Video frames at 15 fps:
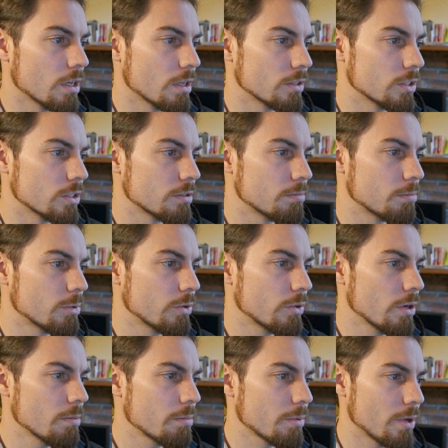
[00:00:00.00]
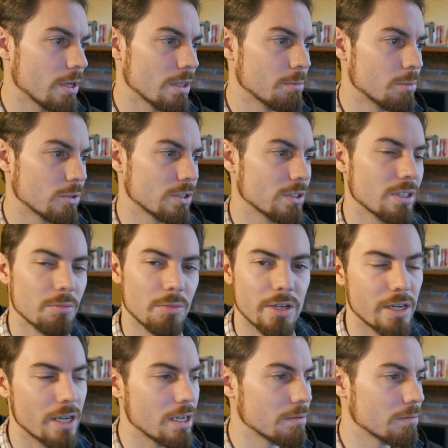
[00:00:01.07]
just prop, and the books are done by
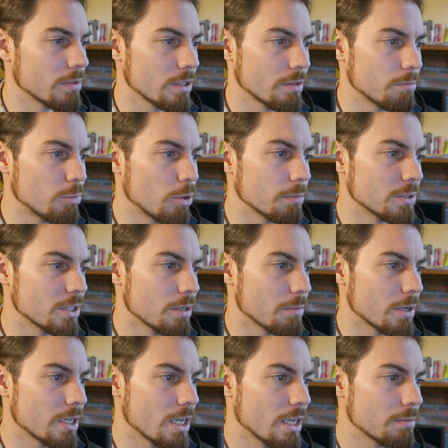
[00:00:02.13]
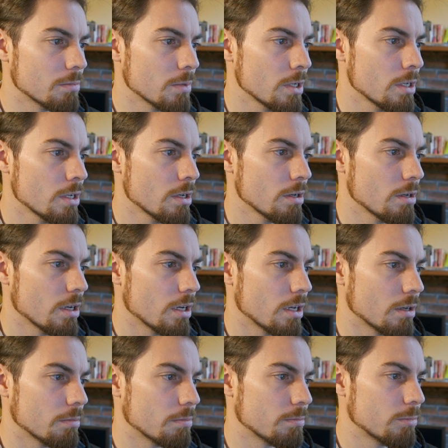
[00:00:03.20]
name. The props are done by name.
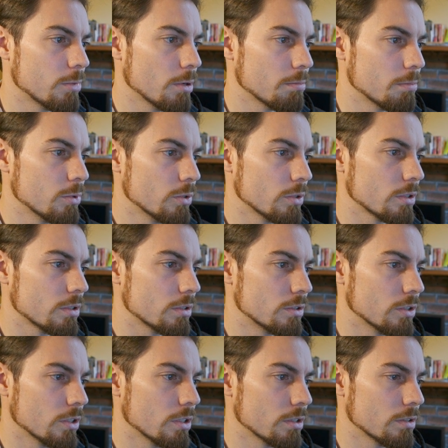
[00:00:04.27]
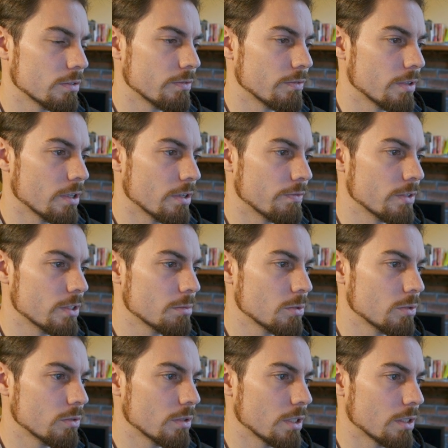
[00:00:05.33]
Prop book dot
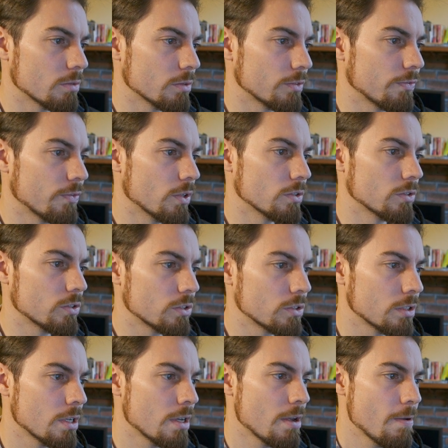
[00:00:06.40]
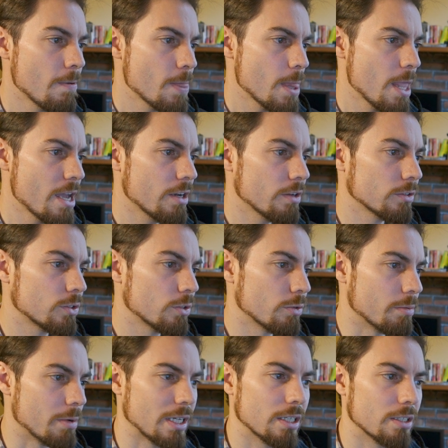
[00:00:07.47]
visible equals false, and also
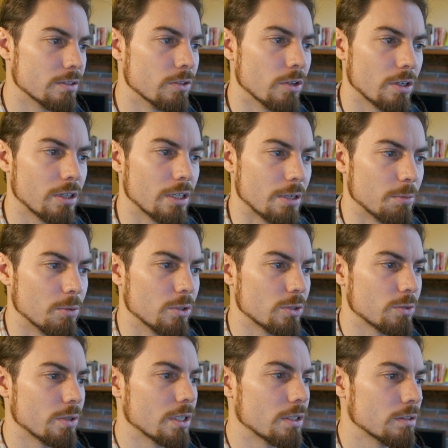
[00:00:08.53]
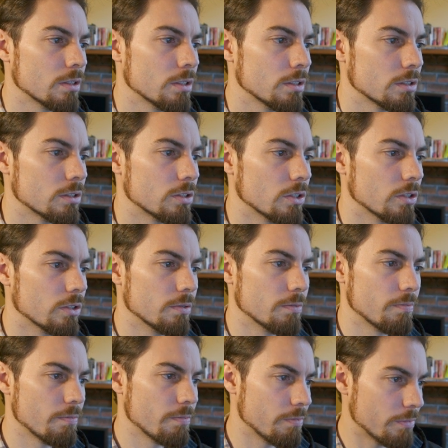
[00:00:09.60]
want to make it not clickable as well. So
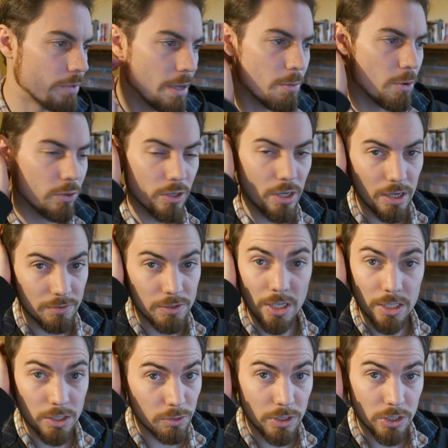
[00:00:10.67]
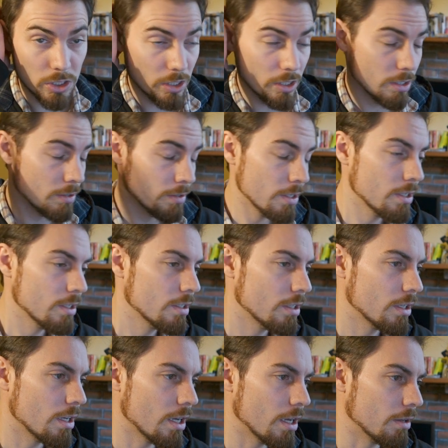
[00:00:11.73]
they're both kind of tied to each other.
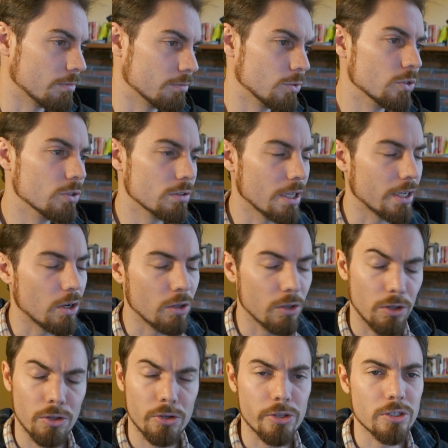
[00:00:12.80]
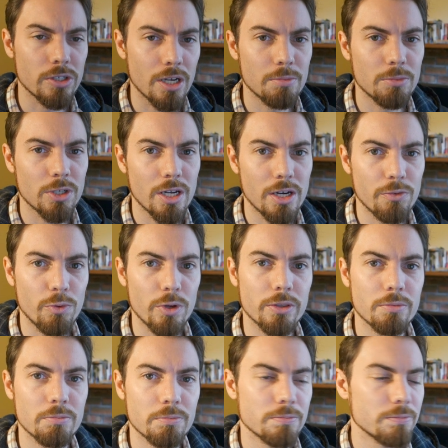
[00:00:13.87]
A lot of the time you kind of want
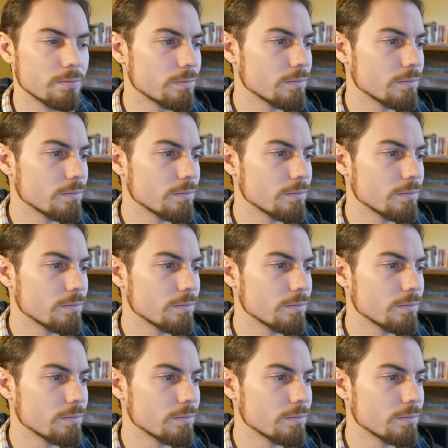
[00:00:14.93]
them